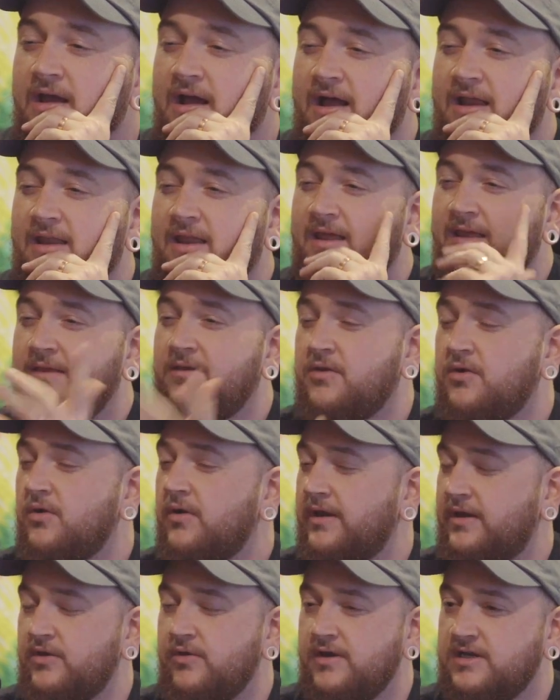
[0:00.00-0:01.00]

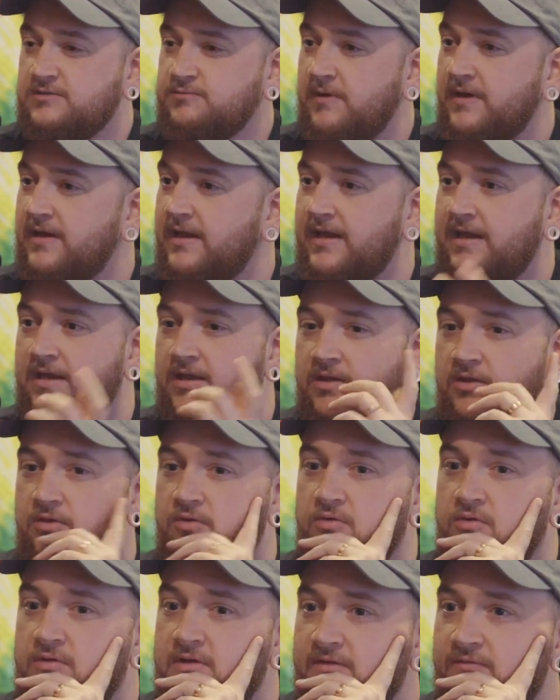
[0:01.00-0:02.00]
you explained,
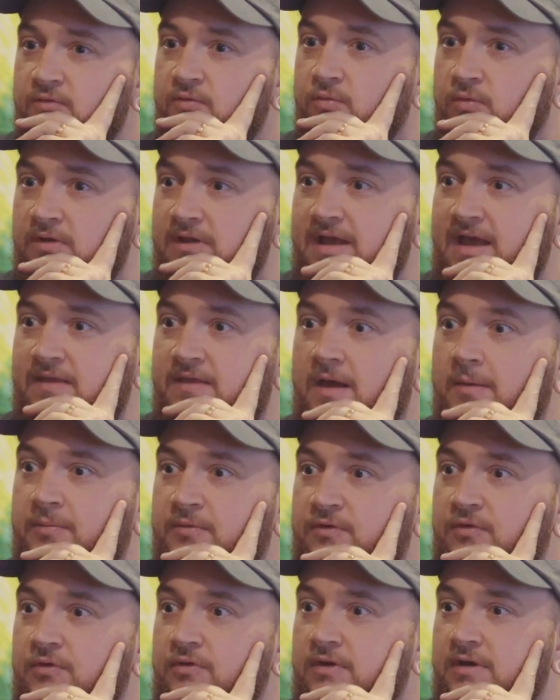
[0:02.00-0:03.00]
you never really had the
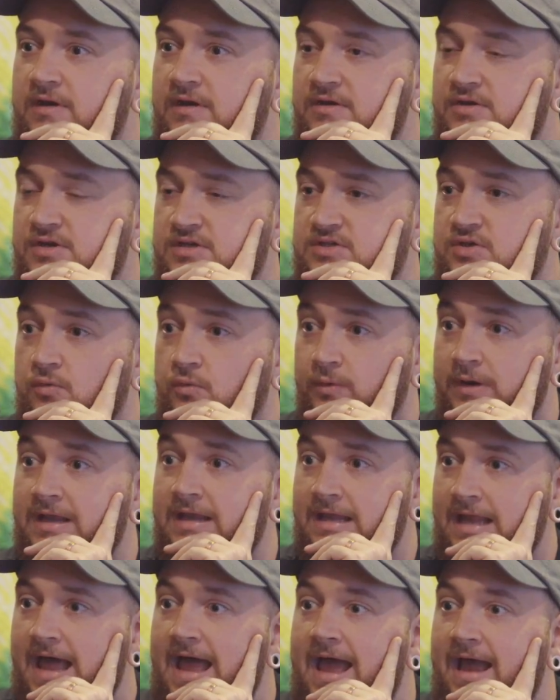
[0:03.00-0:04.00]
opportunity to just
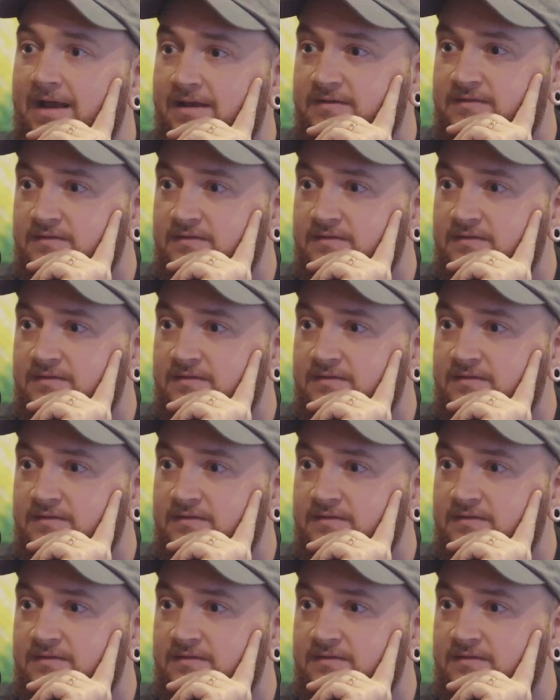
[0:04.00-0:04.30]
relax.